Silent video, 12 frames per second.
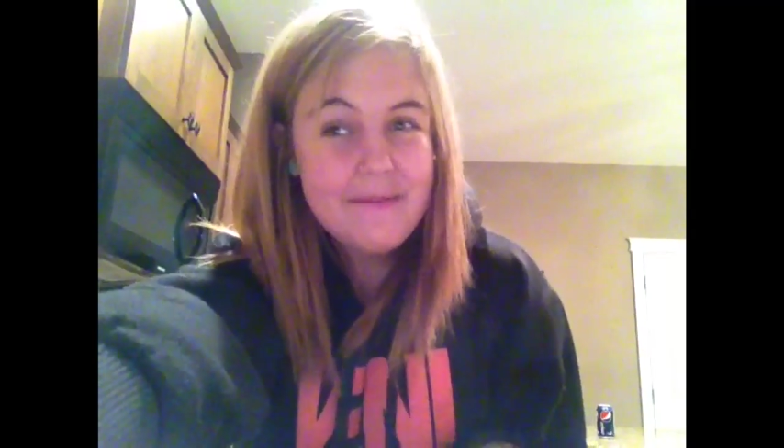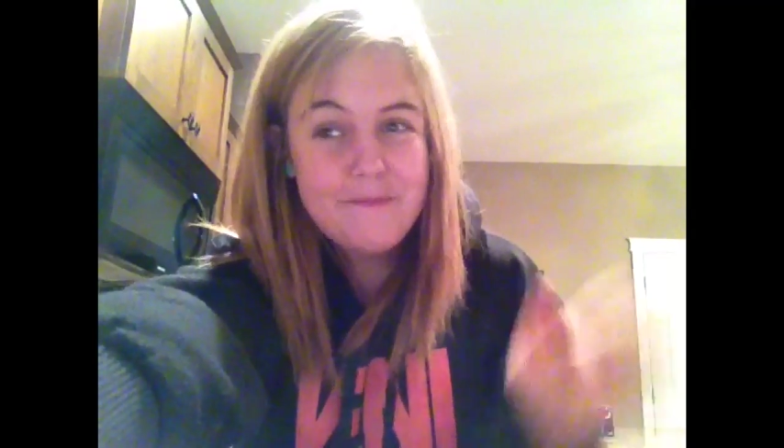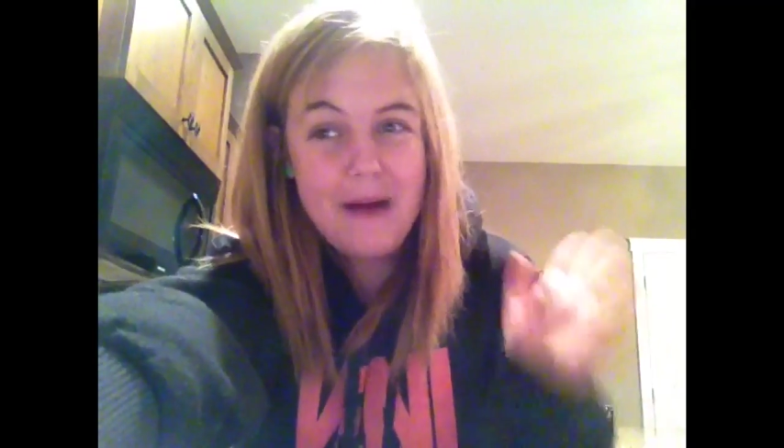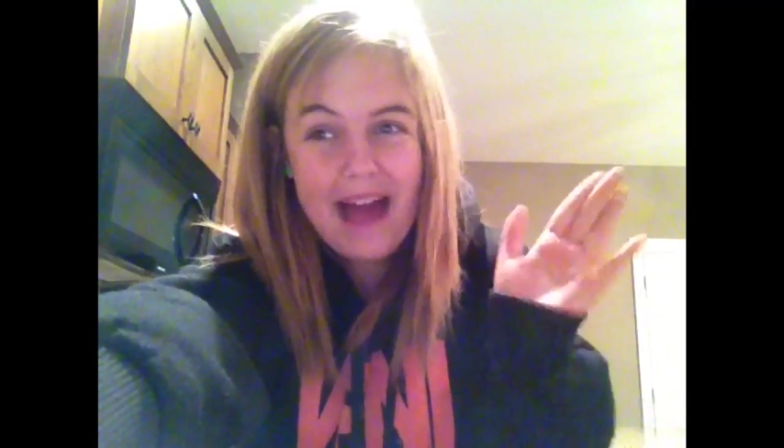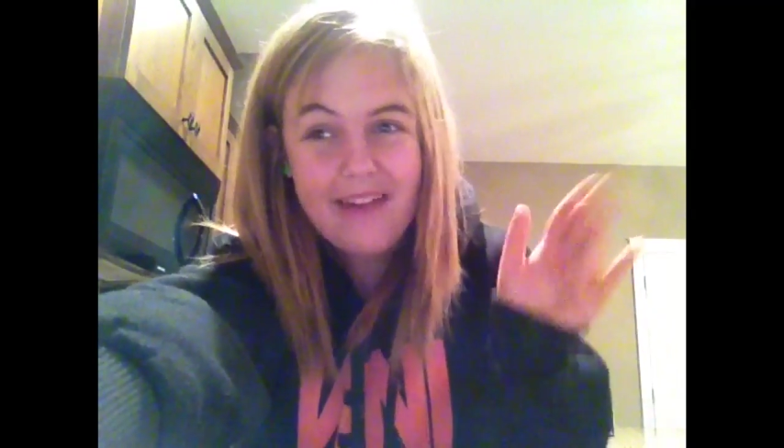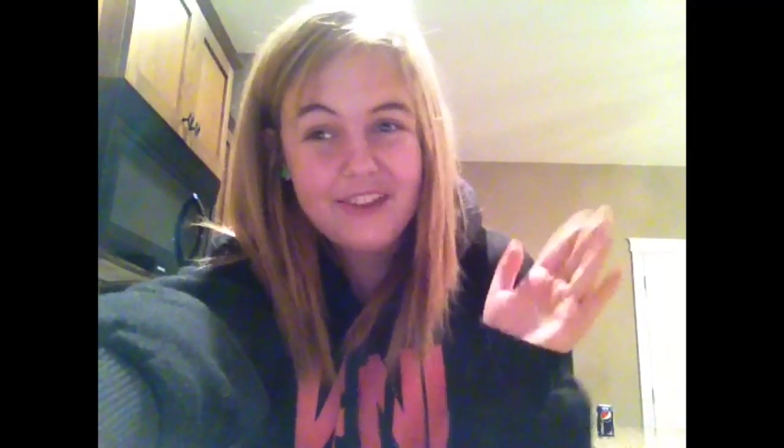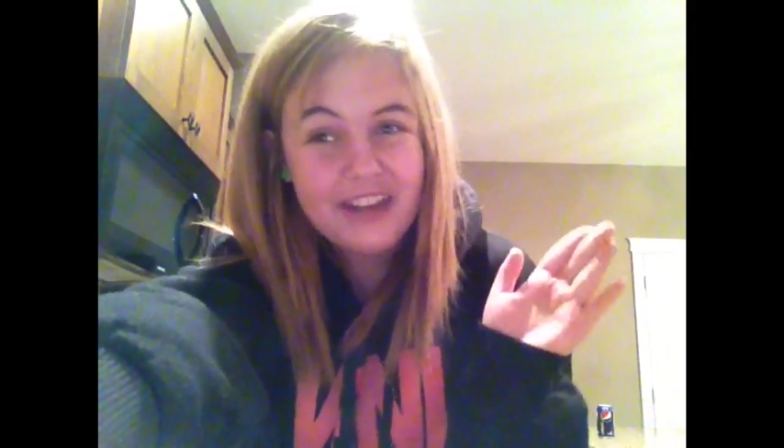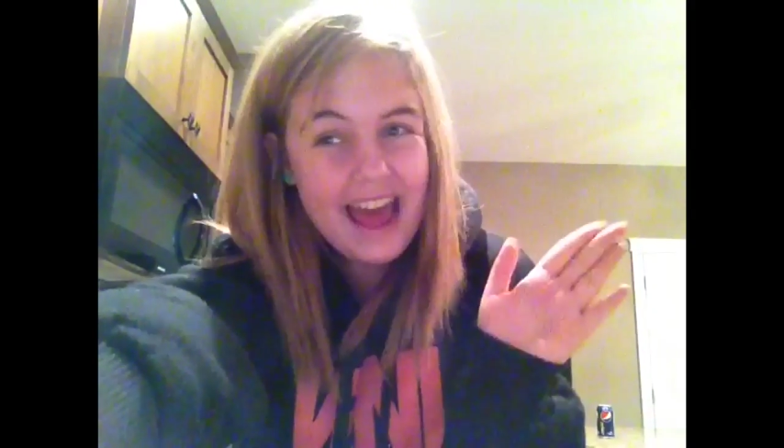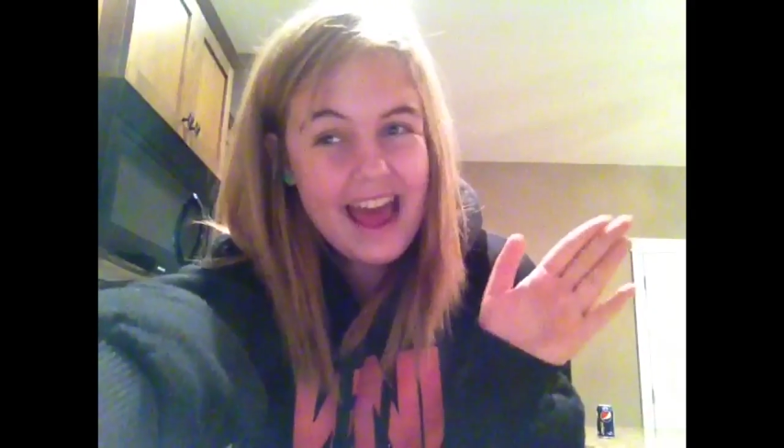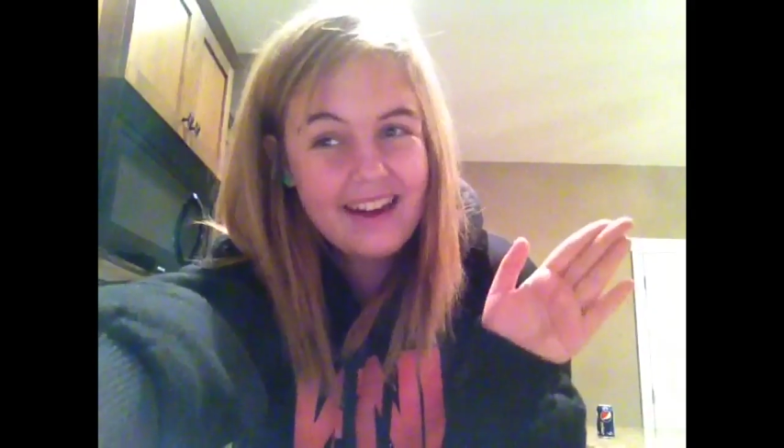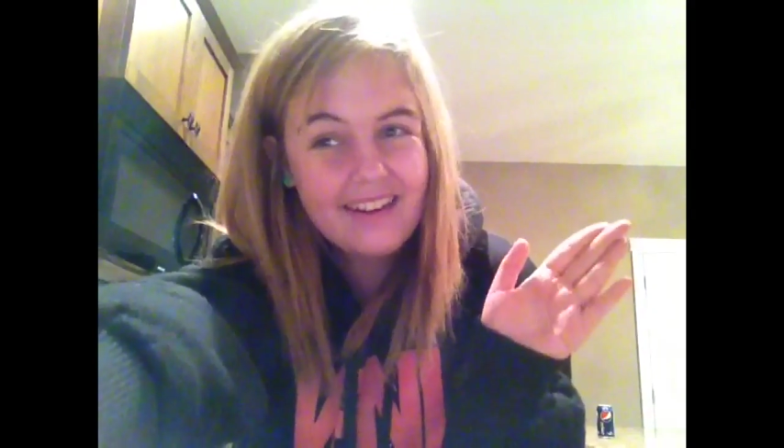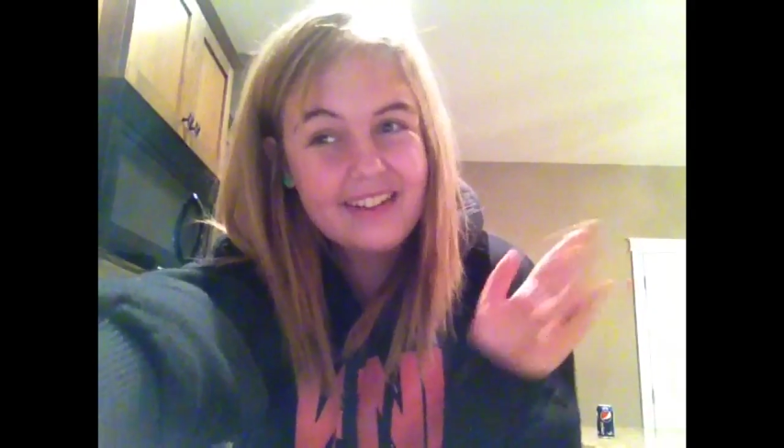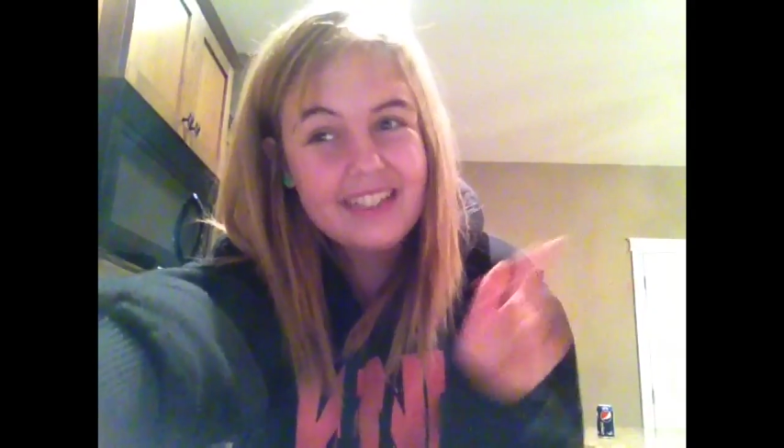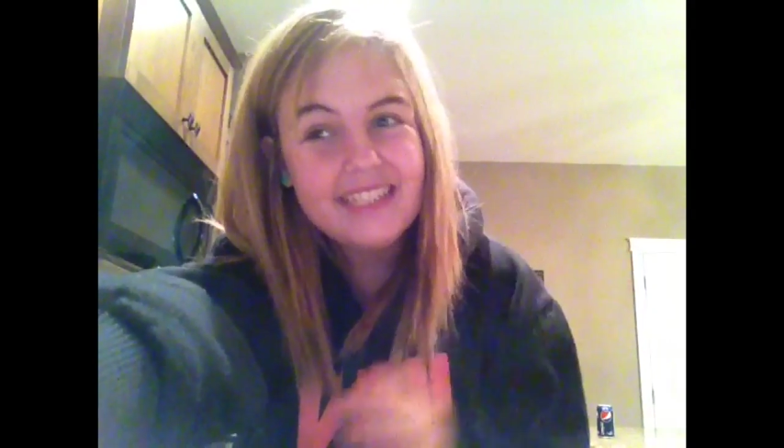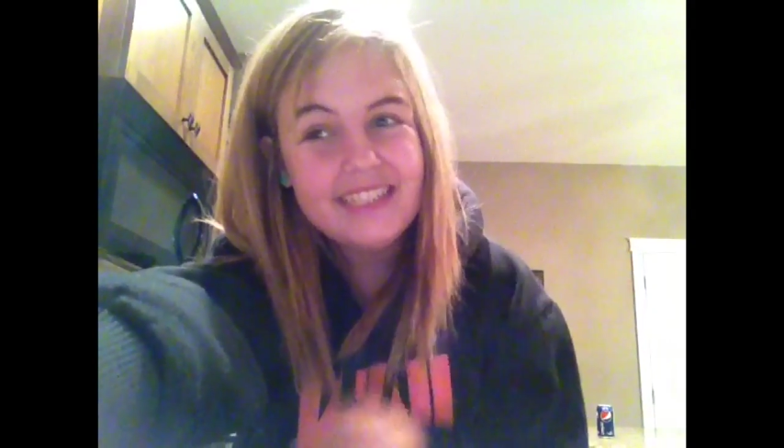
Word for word: Bye for now.